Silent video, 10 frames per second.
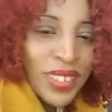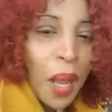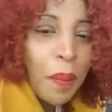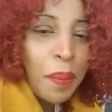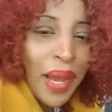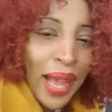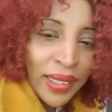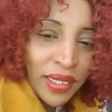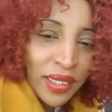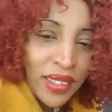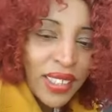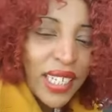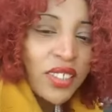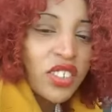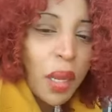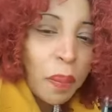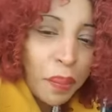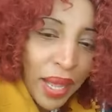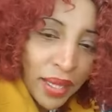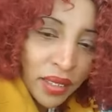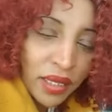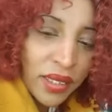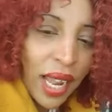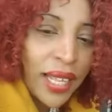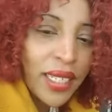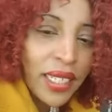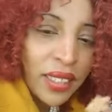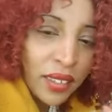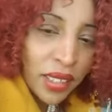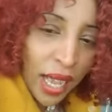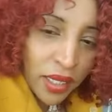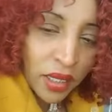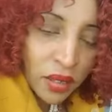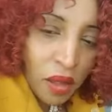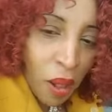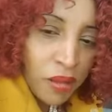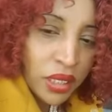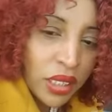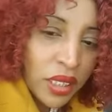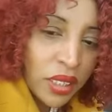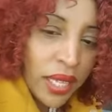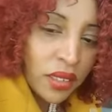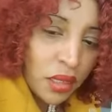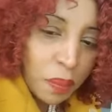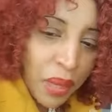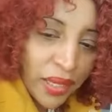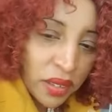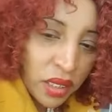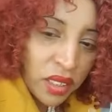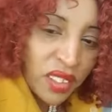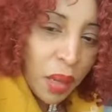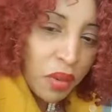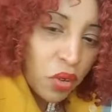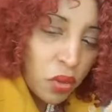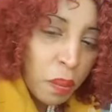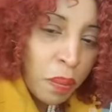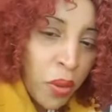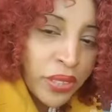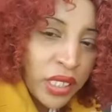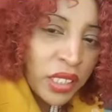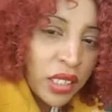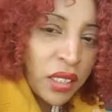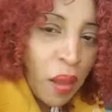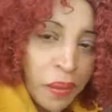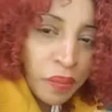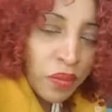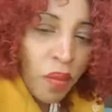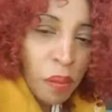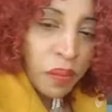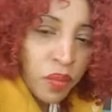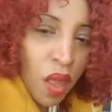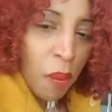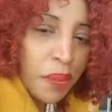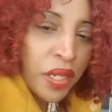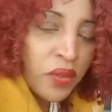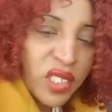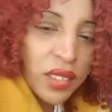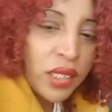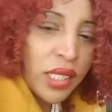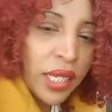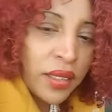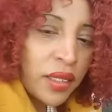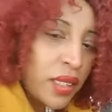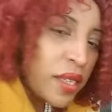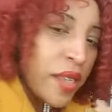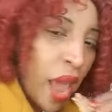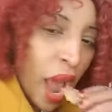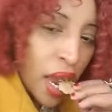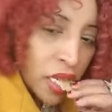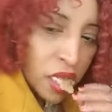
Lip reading: Chapati. Say chapati. It's like Indian. Indian chapati. It's a morning breakfast thing and tea. Yeah.